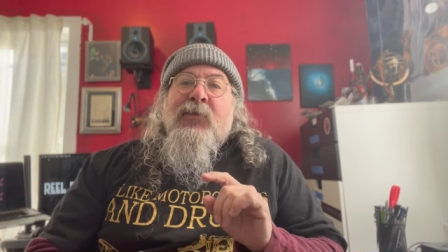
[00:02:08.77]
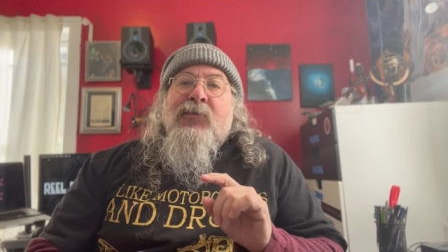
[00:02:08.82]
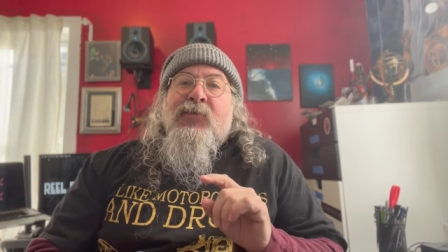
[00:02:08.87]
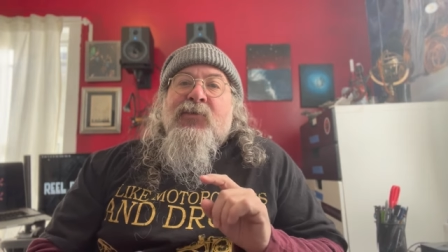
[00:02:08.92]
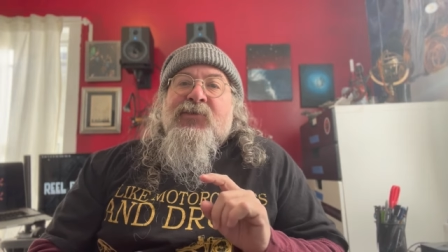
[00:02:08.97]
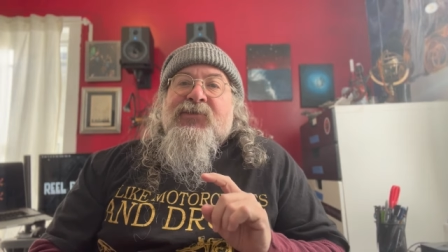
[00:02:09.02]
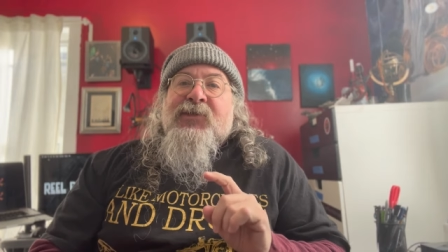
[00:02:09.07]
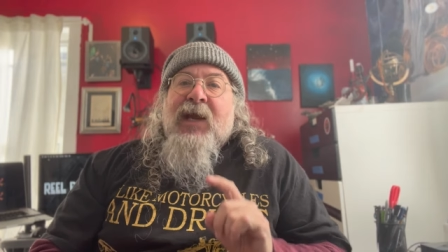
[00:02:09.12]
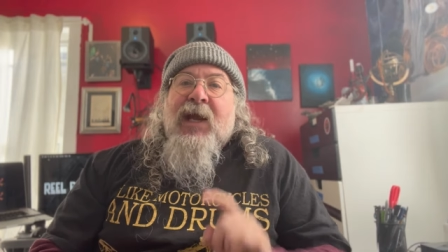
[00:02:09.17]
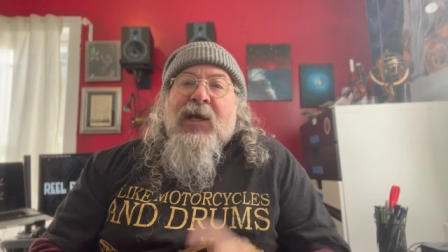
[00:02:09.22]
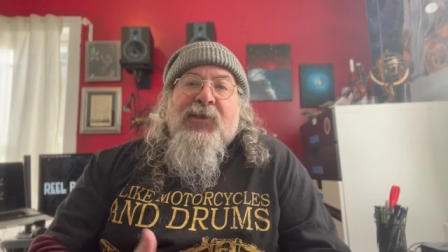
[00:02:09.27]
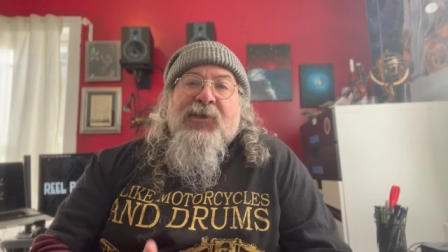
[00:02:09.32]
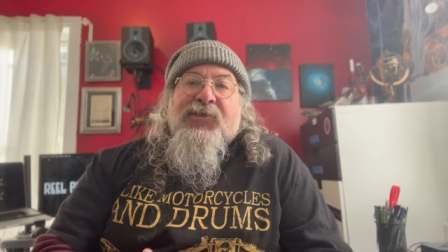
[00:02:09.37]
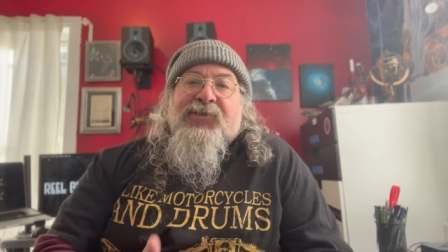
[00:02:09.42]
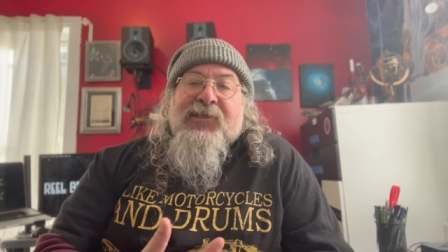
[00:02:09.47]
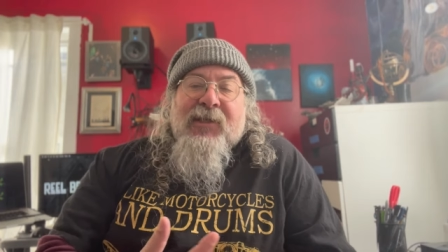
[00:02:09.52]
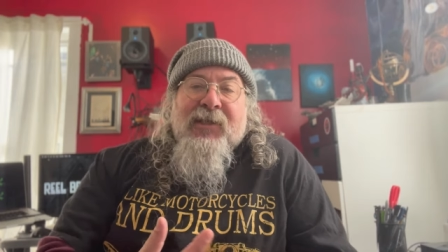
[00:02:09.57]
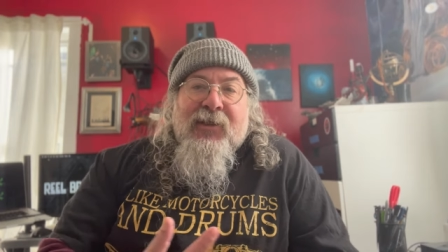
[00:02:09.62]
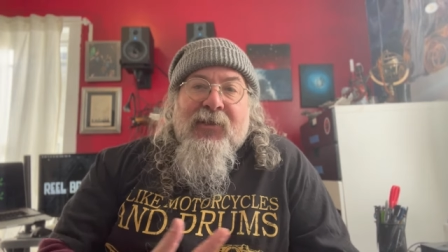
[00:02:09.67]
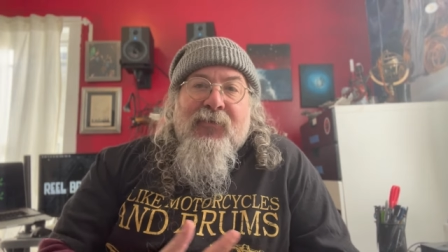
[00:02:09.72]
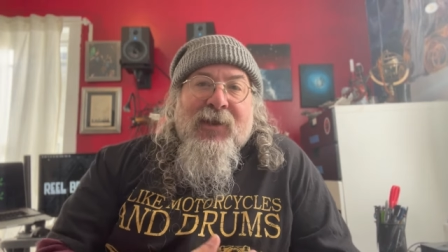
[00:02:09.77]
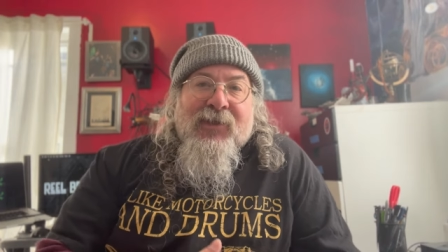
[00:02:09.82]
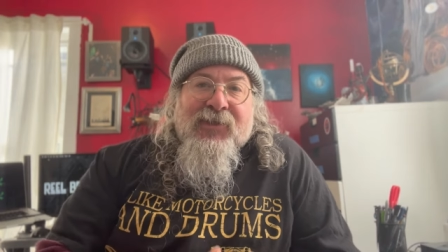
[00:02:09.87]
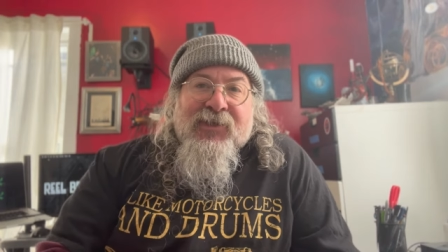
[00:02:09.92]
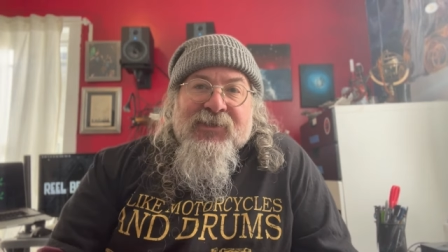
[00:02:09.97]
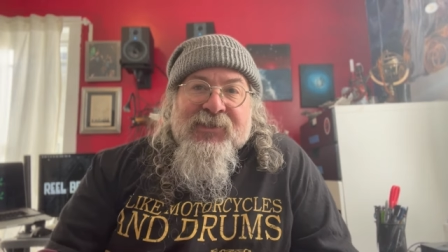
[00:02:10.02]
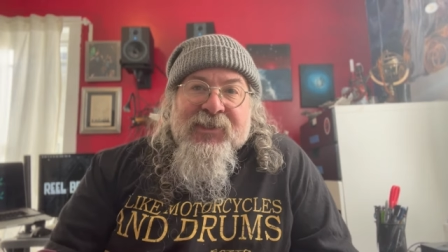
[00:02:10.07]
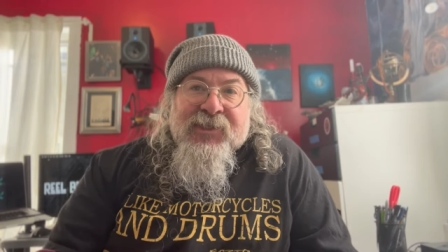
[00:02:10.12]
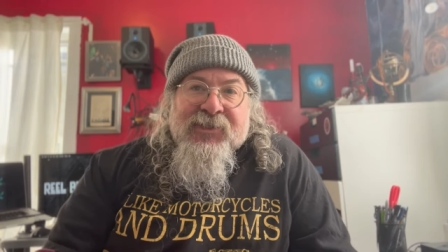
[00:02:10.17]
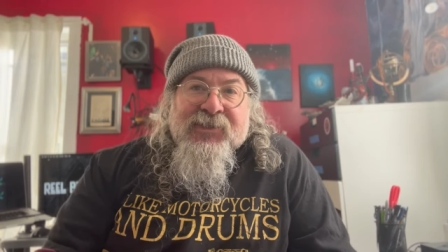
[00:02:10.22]
stylistically the right
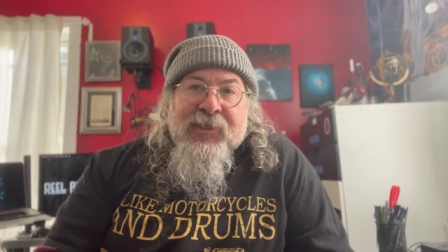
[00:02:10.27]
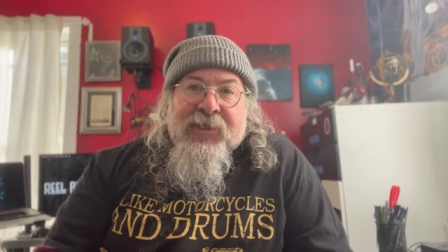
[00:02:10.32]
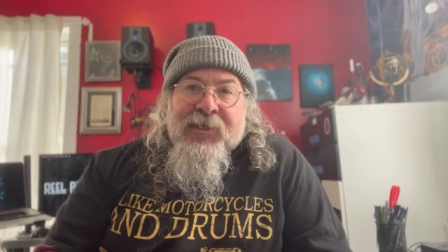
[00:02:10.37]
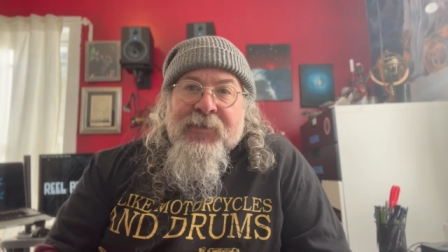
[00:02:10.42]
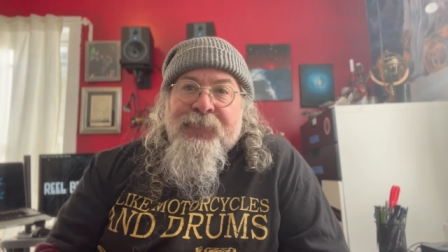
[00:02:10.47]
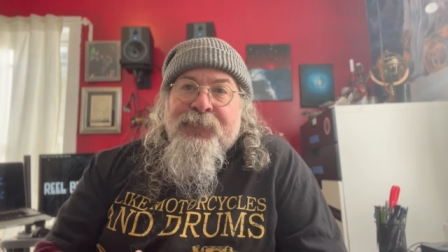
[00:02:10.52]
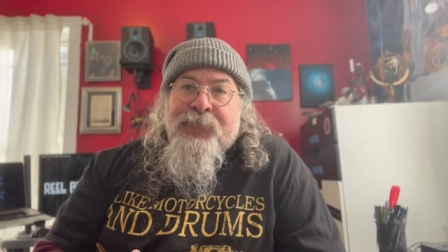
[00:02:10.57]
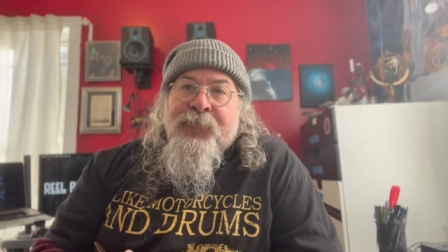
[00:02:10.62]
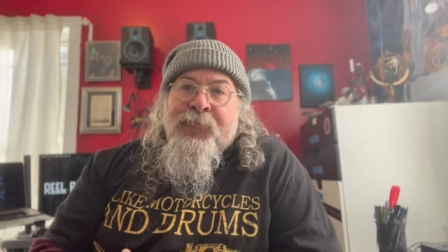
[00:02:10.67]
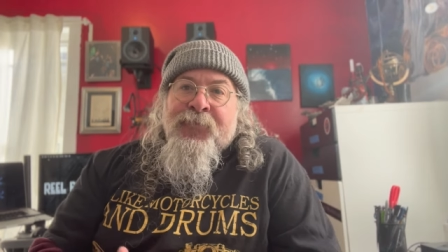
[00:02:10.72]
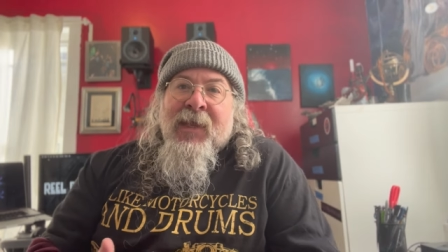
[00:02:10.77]
decision,